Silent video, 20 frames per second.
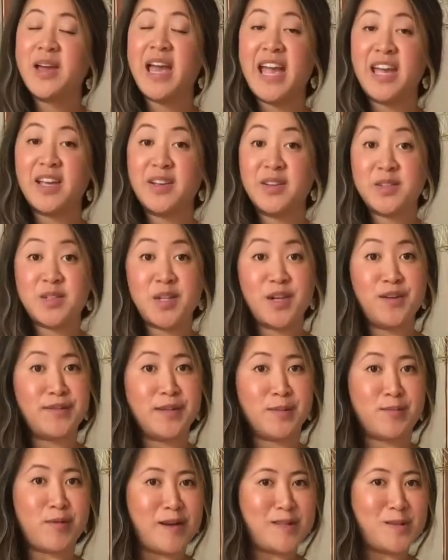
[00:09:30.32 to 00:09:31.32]
getting two
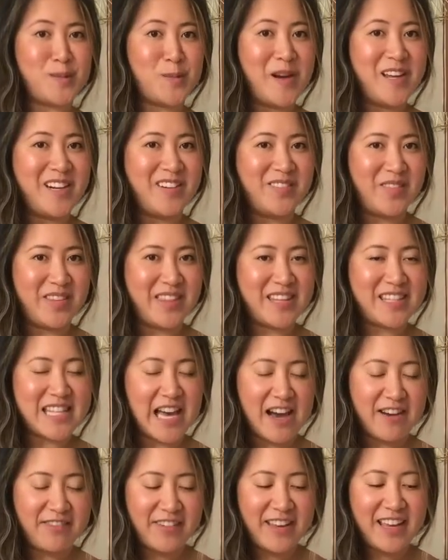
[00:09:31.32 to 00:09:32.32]
for the price of one with this
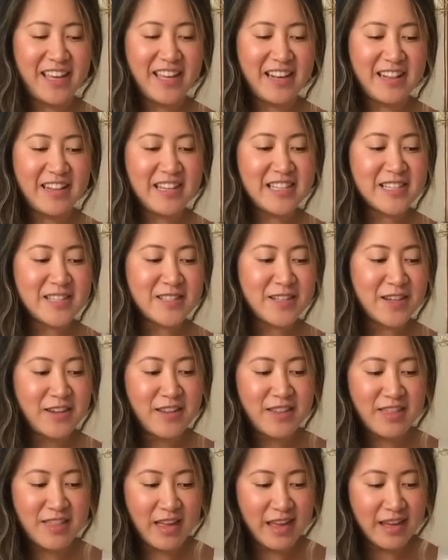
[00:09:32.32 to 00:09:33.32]
outfit. These are
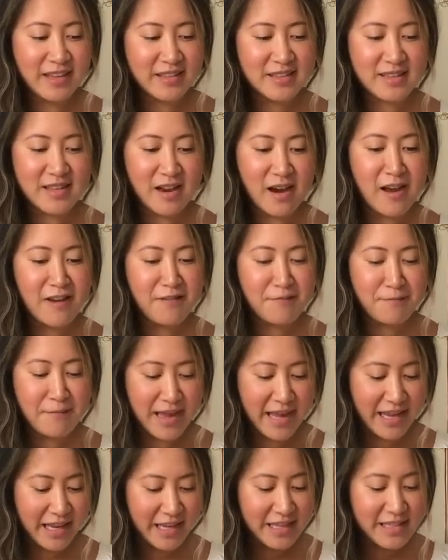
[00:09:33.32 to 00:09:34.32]
two things that I've
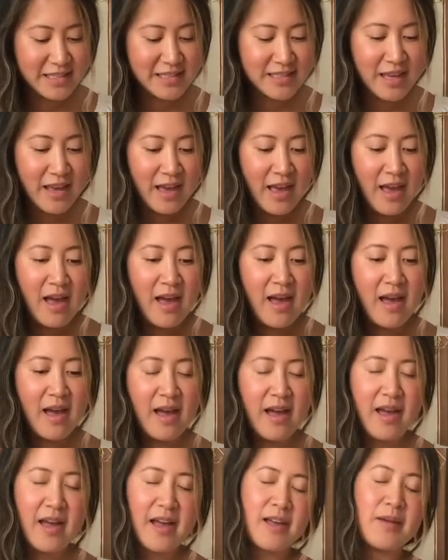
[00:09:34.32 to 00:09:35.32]
made.
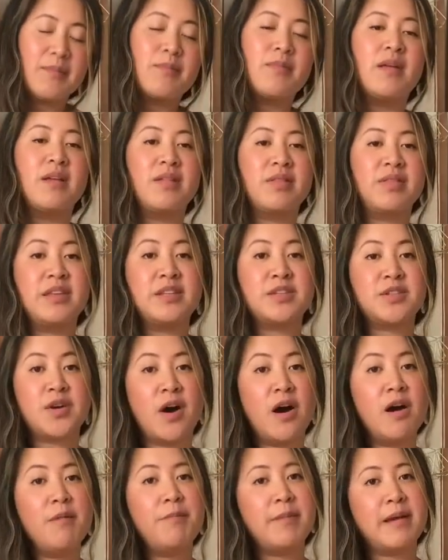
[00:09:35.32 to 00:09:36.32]
The
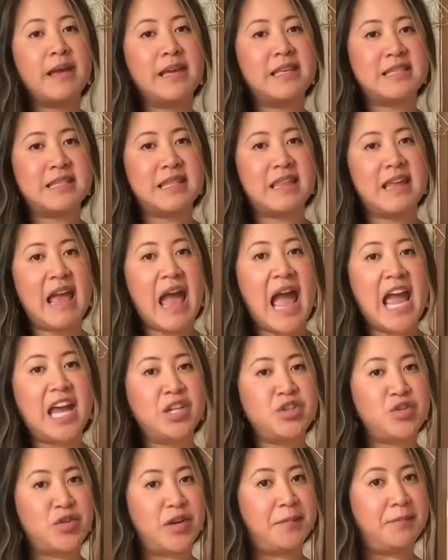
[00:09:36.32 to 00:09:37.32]
top is the
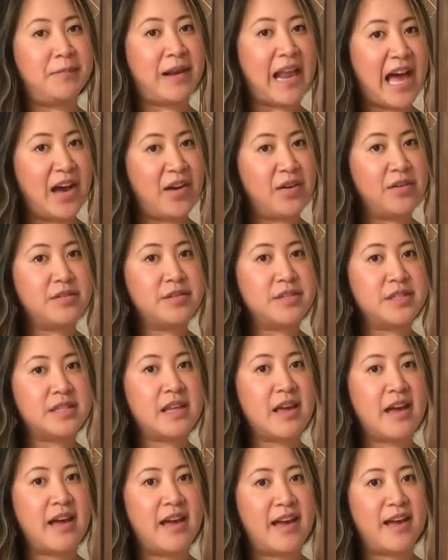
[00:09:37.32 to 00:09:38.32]
Adrian Blouse.
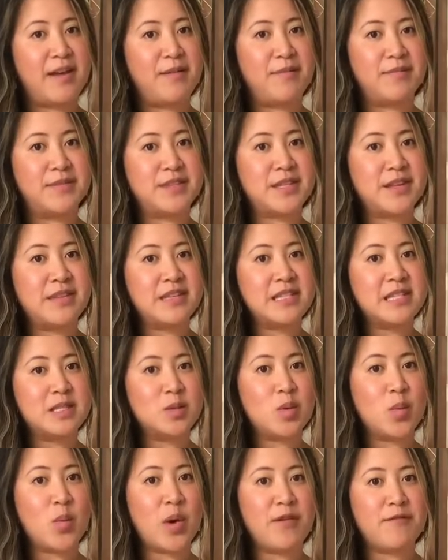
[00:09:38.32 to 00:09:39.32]
So this
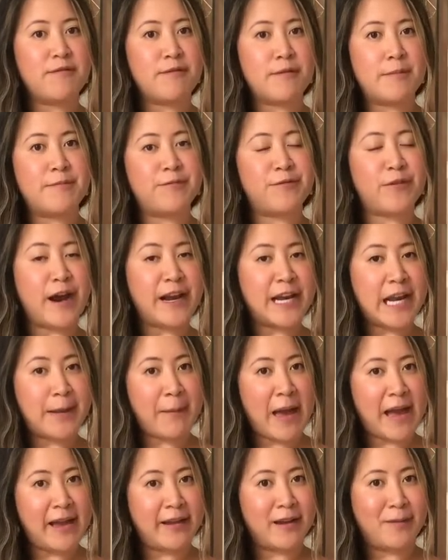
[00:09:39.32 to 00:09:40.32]
is the one from
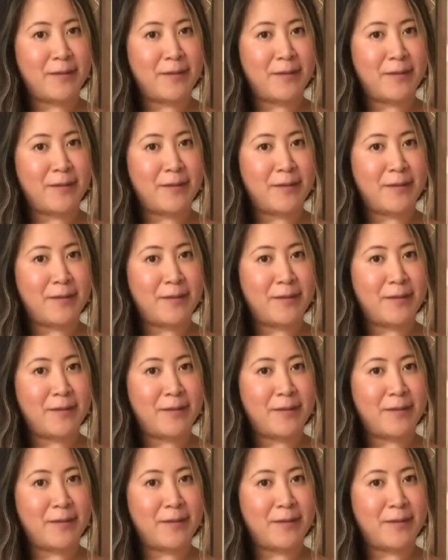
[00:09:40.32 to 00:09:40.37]
Friday Pattern